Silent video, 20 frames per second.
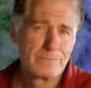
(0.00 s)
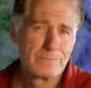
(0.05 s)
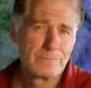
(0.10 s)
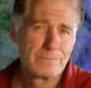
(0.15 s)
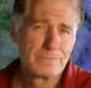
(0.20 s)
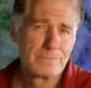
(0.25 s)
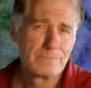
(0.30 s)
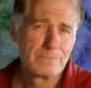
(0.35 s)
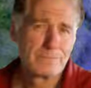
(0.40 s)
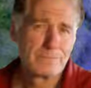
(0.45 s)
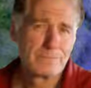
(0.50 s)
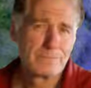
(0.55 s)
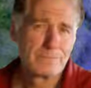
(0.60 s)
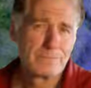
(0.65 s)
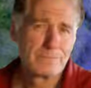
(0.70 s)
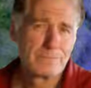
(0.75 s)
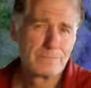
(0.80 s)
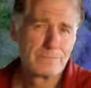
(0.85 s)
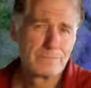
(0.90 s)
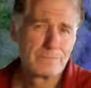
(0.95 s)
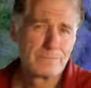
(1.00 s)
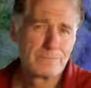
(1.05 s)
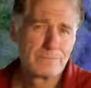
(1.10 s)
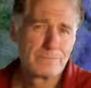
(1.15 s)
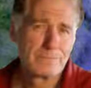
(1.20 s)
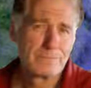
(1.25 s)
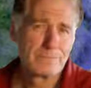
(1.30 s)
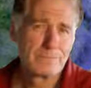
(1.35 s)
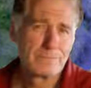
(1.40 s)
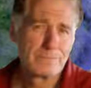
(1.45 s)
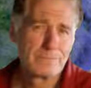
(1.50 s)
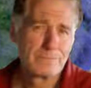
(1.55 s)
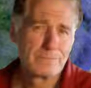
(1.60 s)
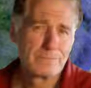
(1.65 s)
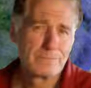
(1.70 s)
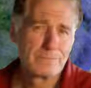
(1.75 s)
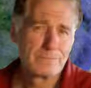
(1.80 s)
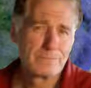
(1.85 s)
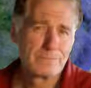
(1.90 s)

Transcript: Nobody speaks.